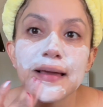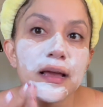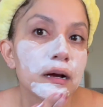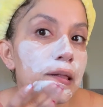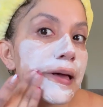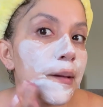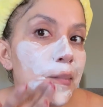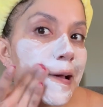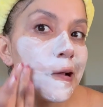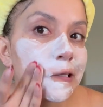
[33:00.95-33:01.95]
a clay
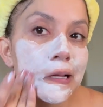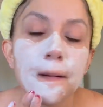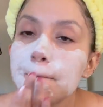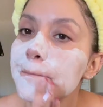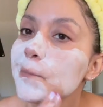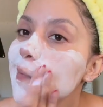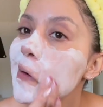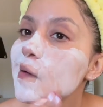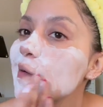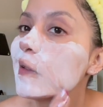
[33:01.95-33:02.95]
mask
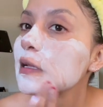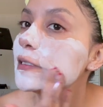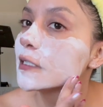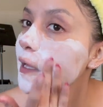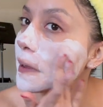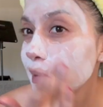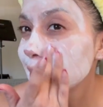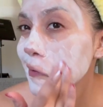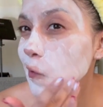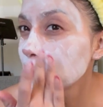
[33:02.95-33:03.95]
on clean skin. You
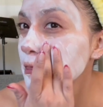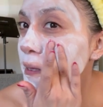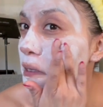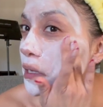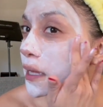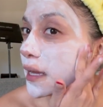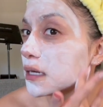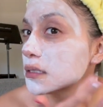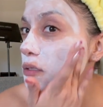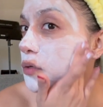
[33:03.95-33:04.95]
want to do a thin
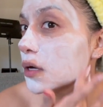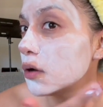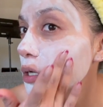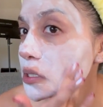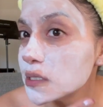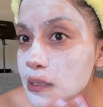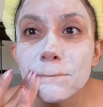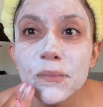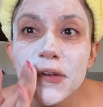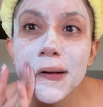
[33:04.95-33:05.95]
layer so it all
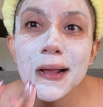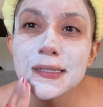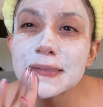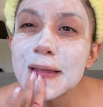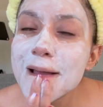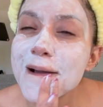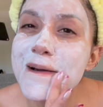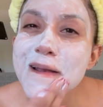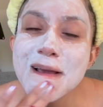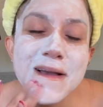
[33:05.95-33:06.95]
just dries
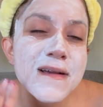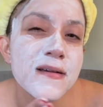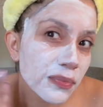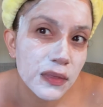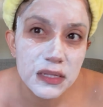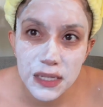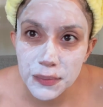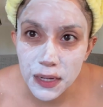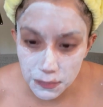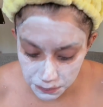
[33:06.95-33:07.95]
down the same
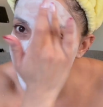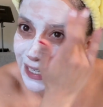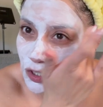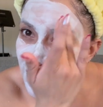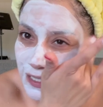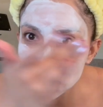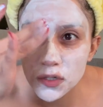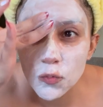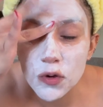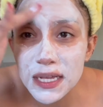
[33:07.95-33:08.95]
time. And I try to do
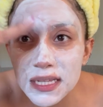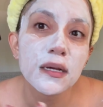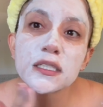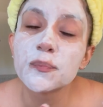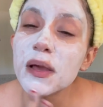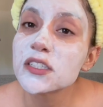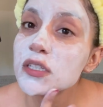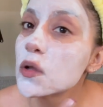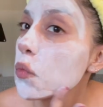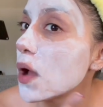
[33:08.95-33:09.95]
them weekly,
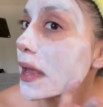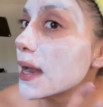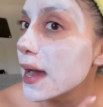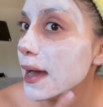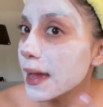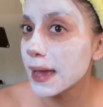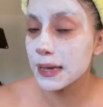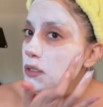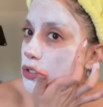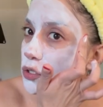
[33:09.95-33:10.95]
especially when
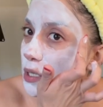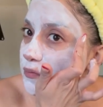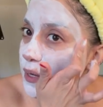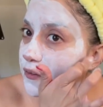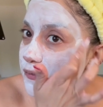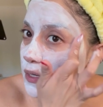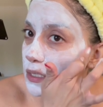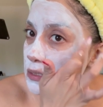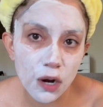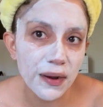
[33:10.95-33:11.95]
I shave my
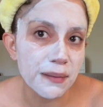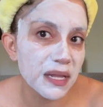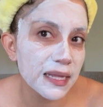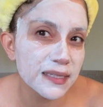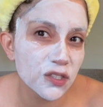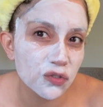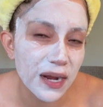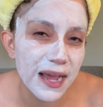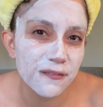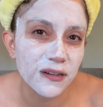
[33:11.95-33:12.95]
face. All right, I'm gonna let this
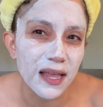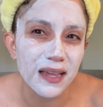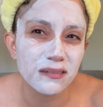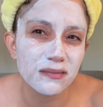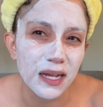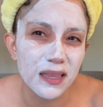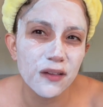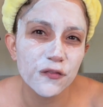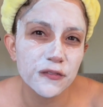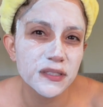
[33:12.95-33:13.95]
dry for like, I
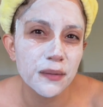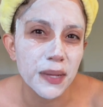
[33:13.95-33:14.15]
think 15